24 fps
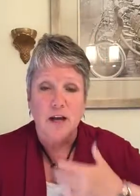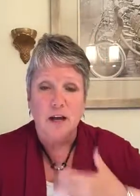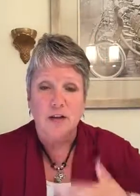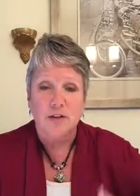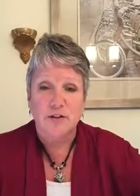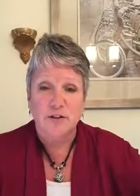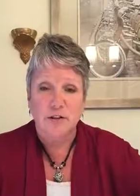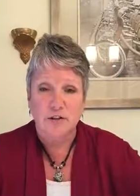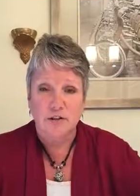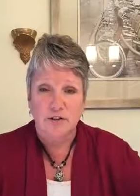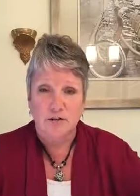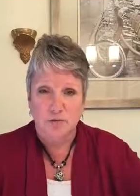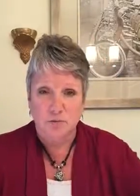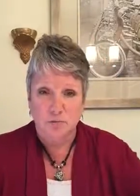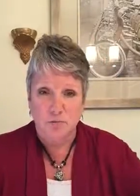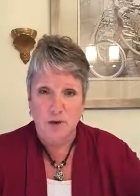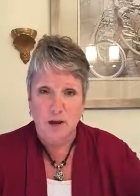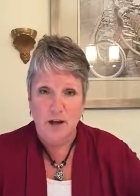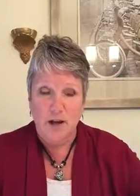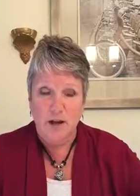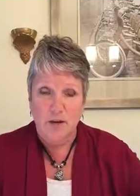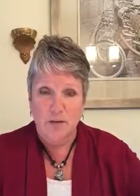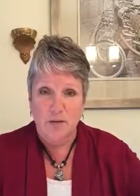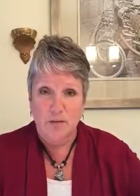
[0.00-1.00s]
and just
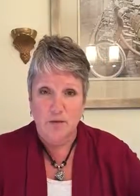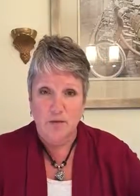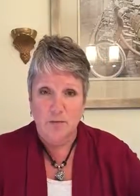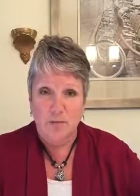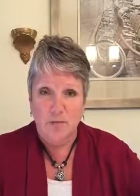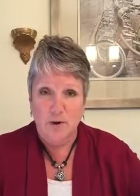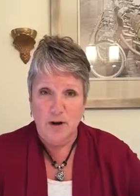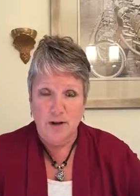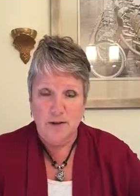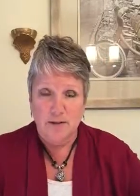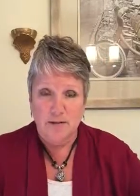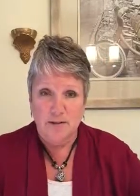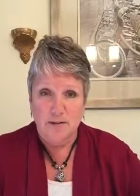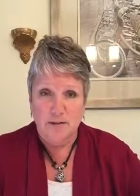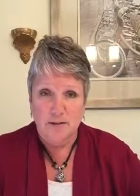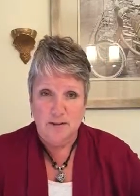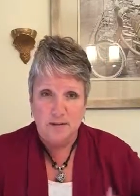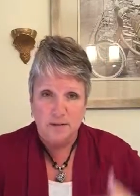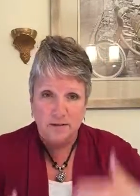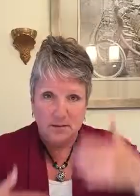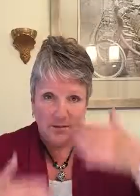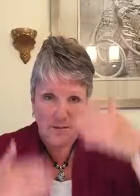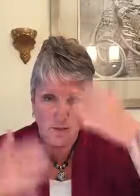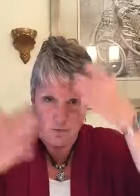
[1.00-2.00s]
right under the
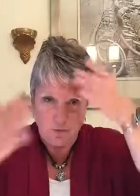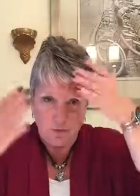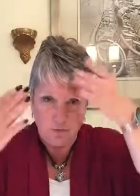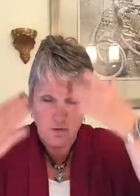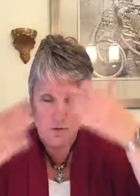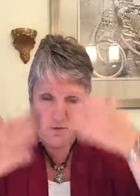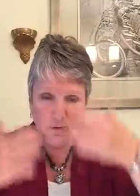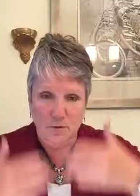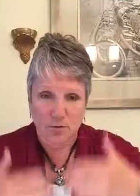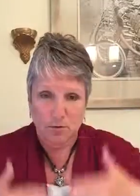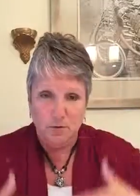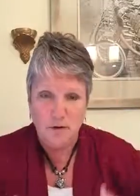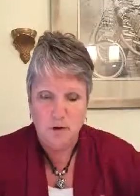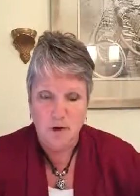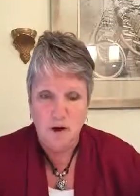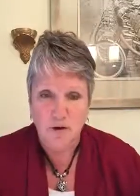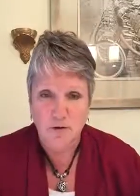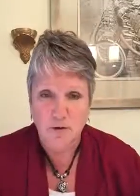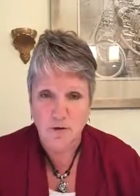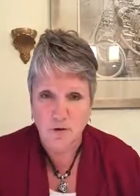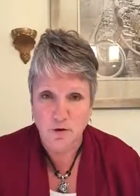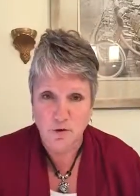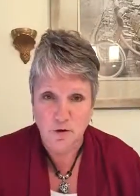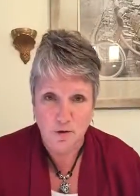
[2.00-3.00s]
breast. Those are
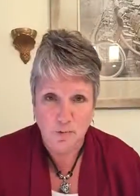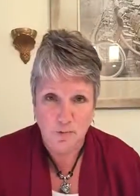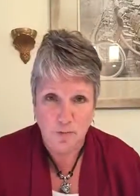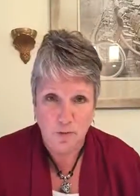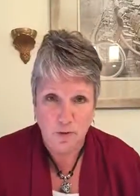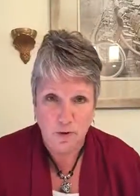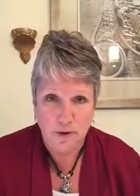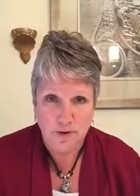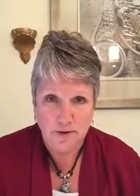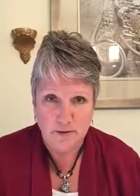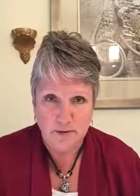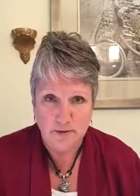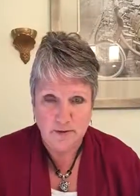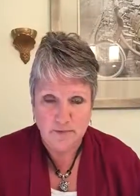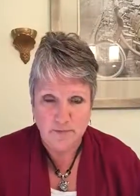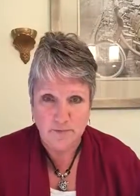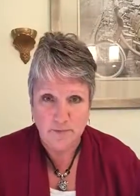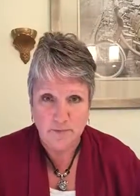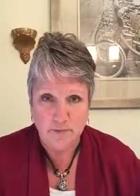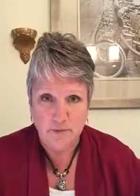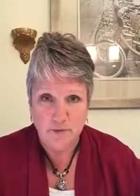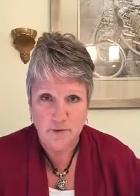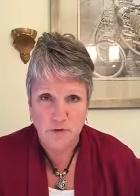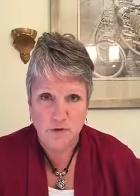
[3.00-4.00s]
other good points
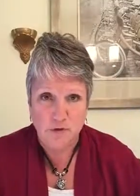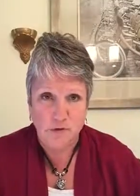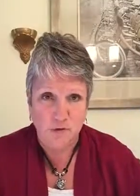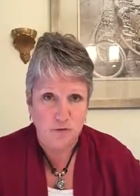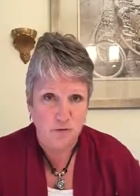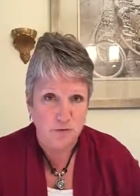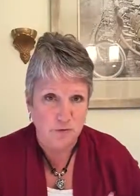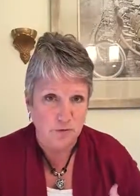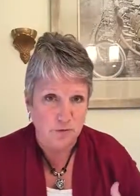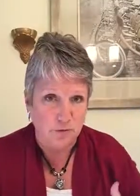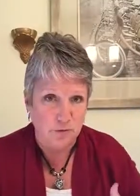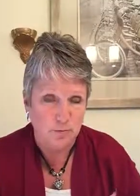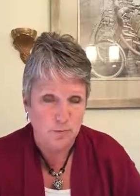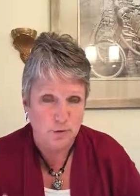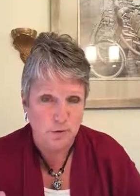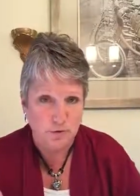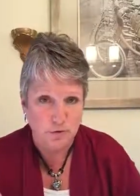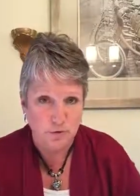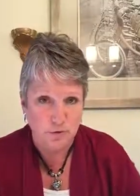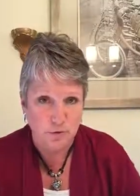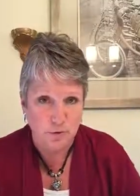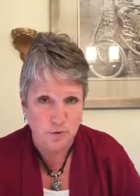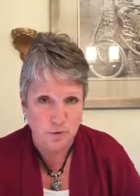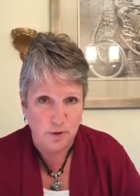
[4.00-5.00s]
to use your
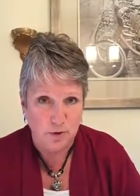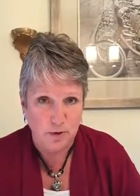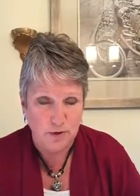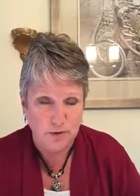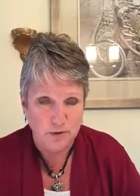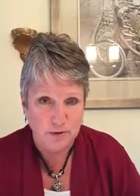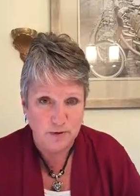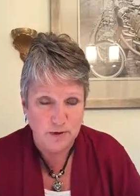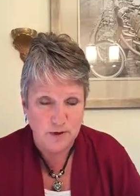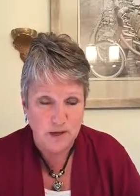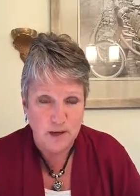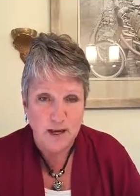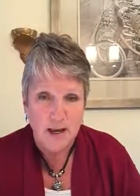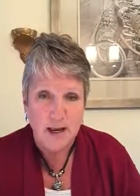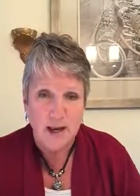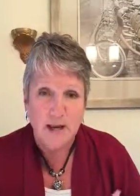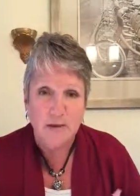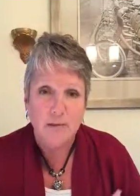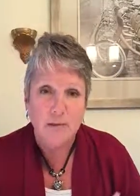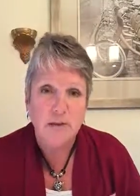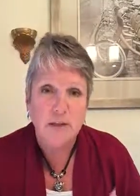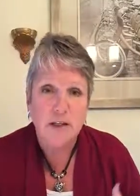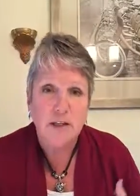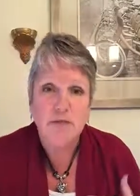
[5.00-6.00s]
emotional oils.
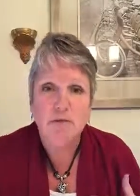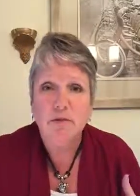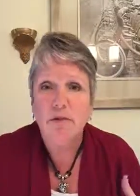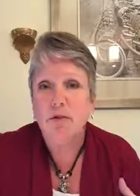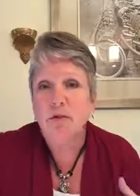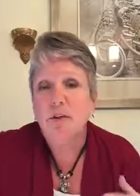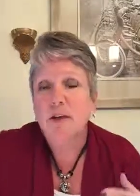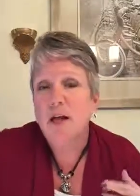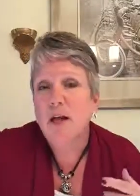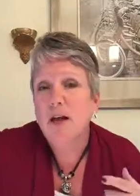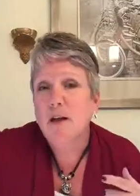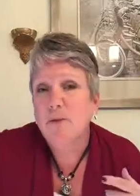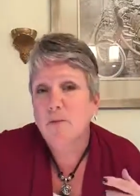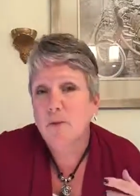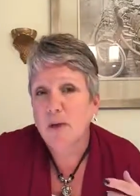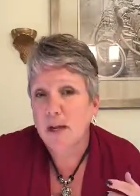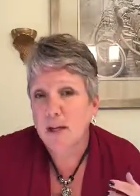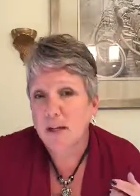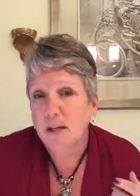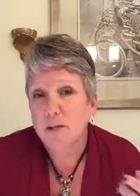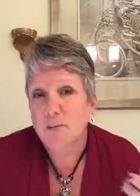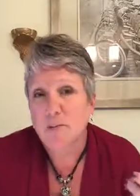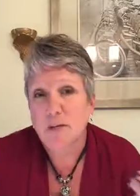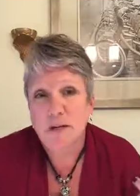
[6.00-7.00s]
And believe it or not,
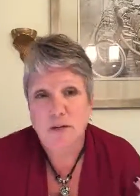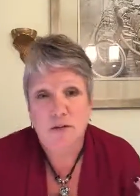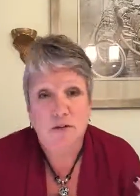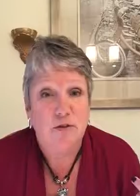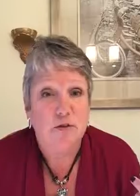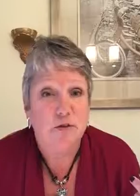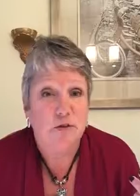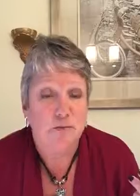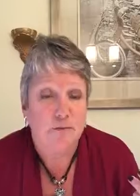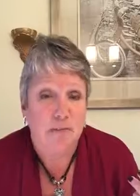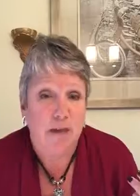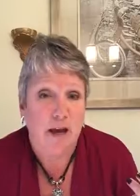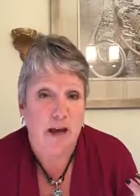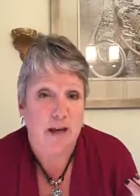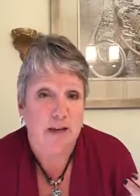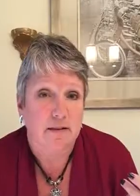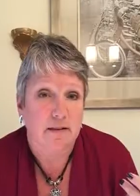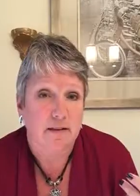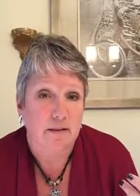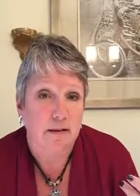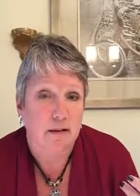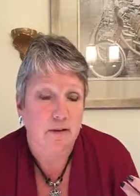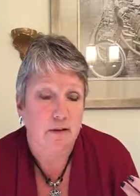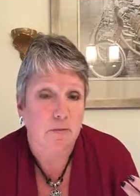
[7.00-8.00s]
right at the base of your spine
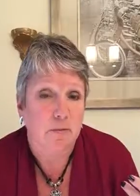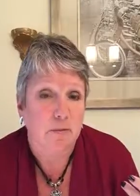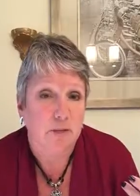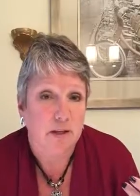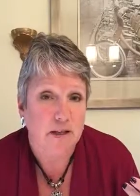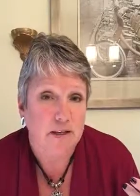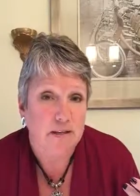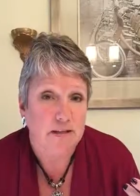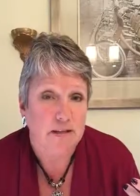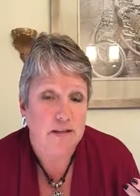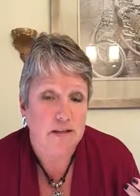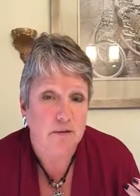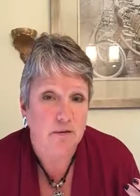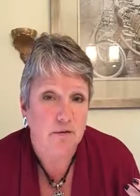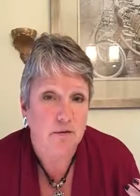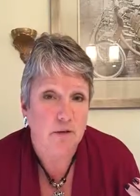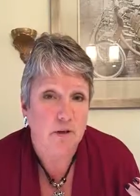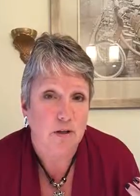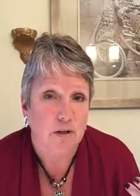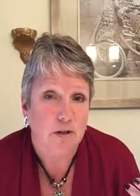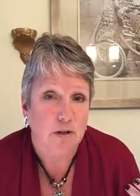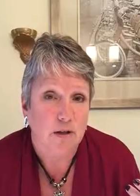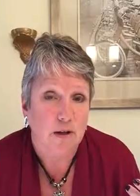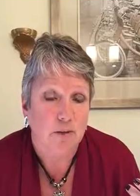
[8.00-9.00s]
is another place that you
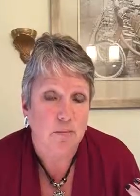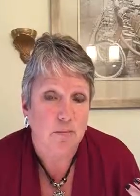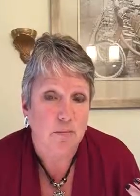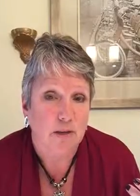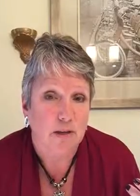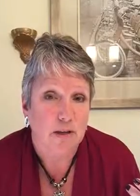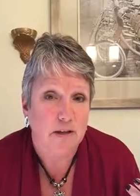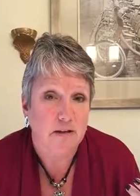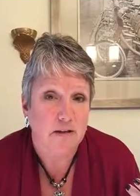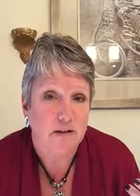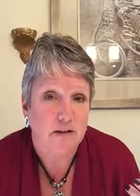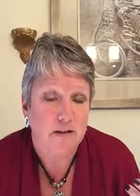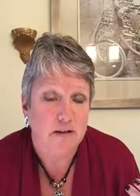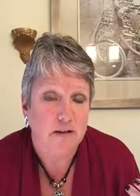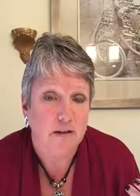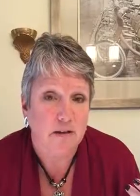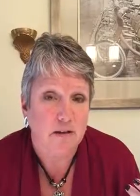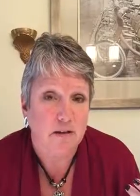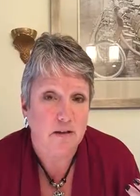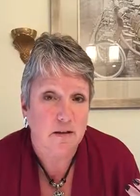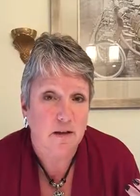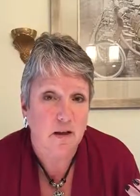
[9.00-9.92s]
can place